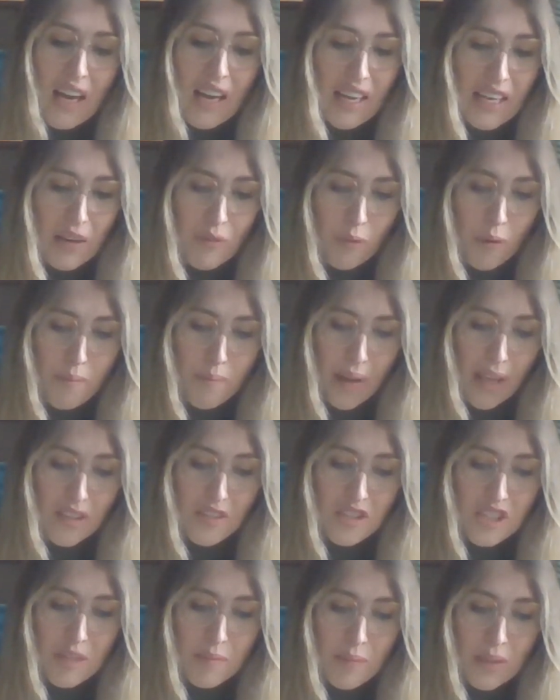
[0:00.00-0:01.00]
it
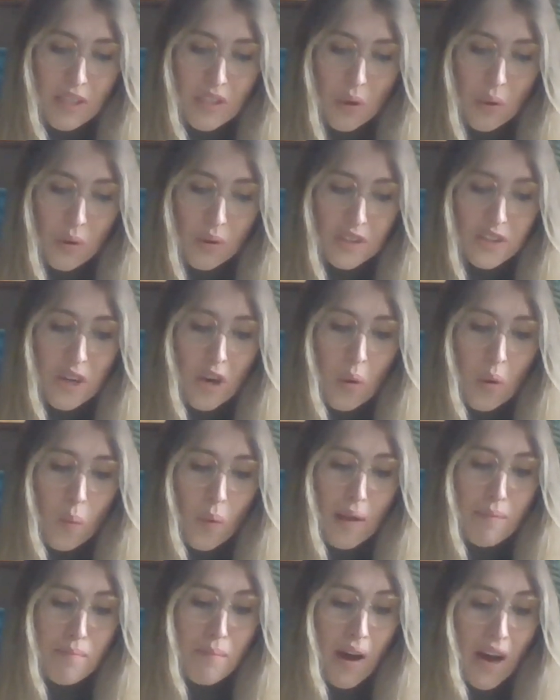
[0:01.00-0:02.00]
remains to be told
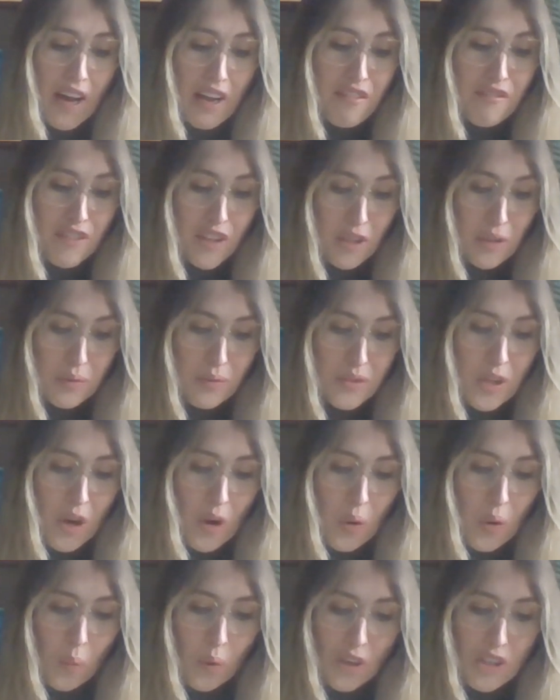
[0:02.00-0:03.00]
why my views
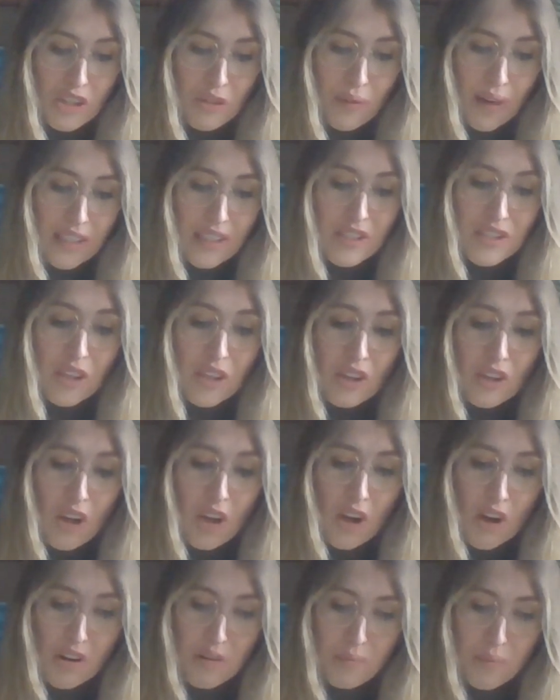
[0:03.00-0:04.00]
were directed to
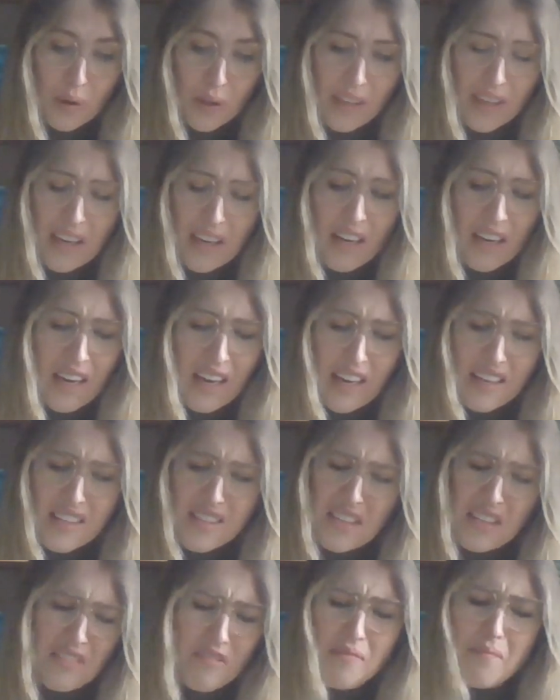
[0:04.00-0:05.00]
Longbourn
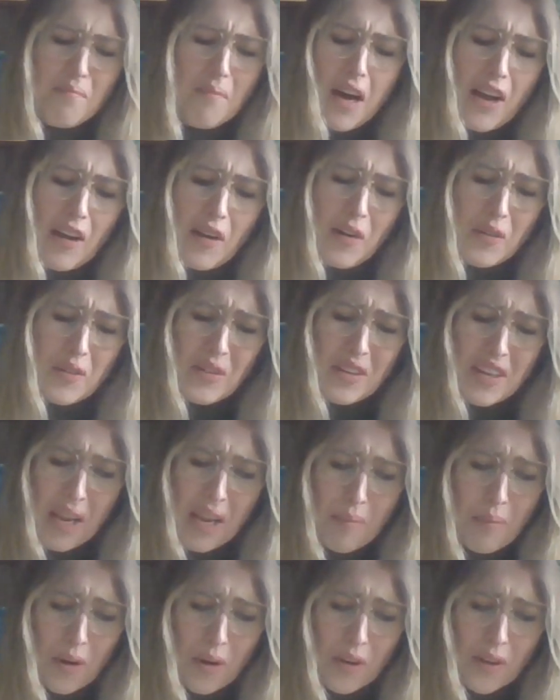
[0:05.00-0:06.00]
instead of my own
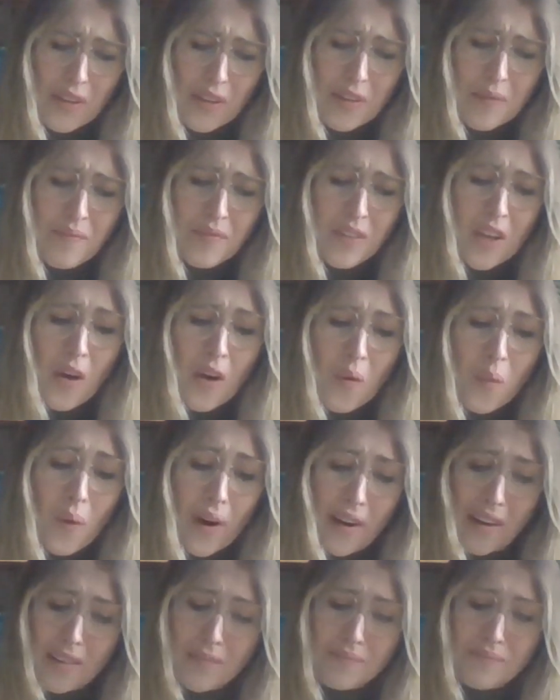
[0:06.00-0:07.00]
neighborhood.
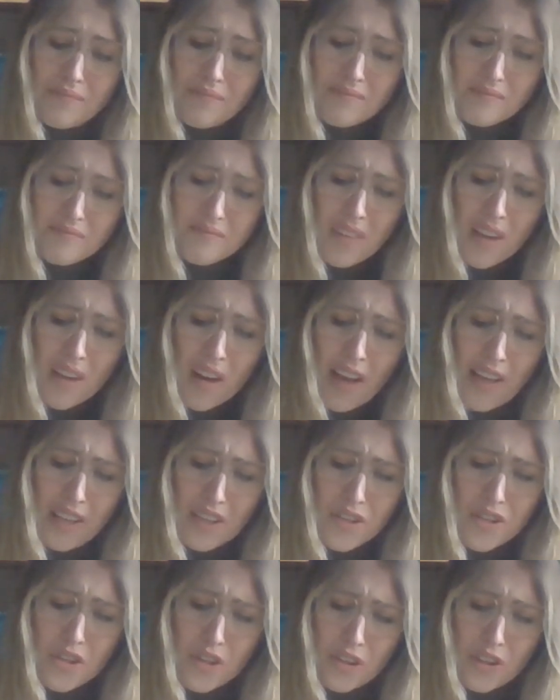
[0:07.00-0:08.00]
Er, I
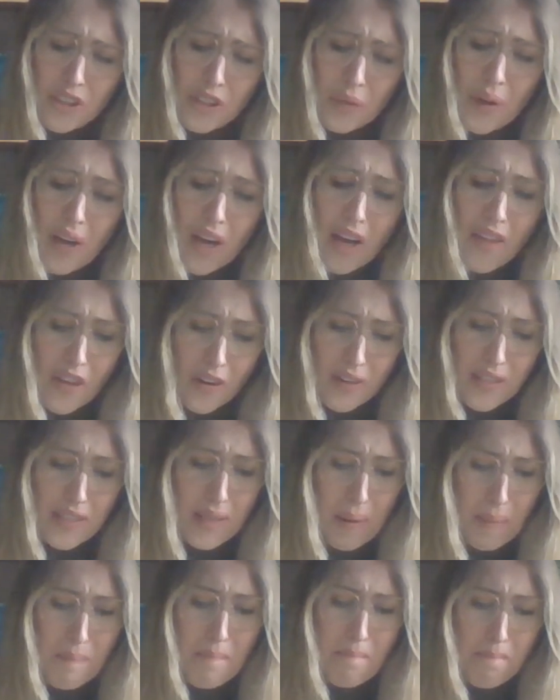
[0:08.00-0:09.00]
assure you, there is
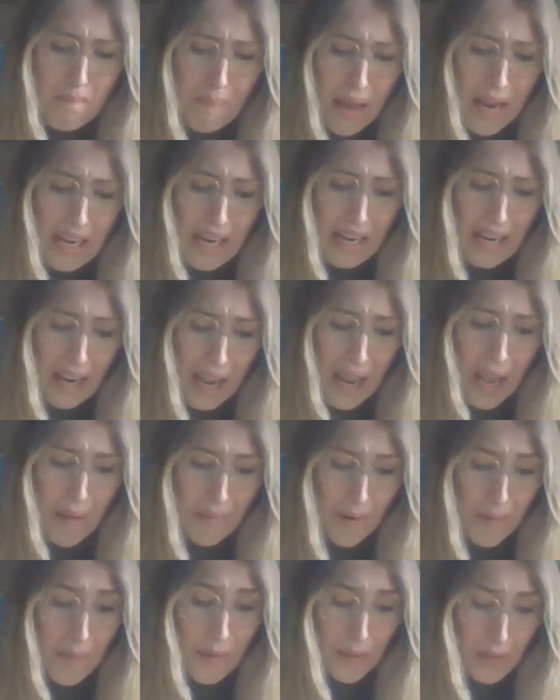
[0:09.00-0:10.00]
many
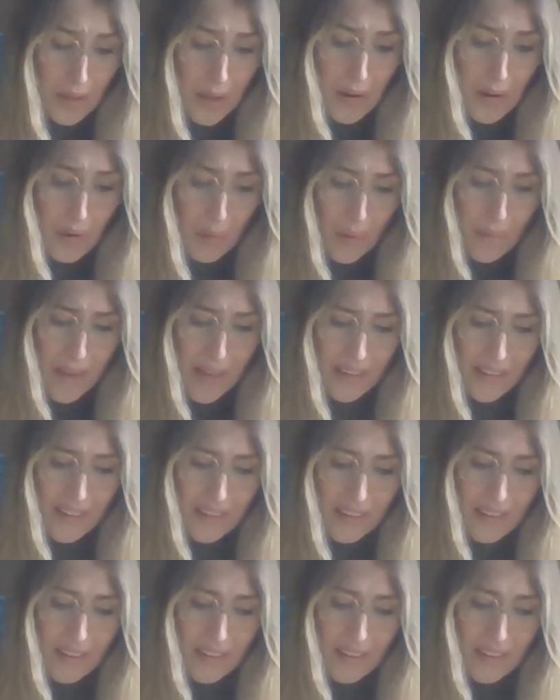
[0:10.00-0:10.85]
amiable young women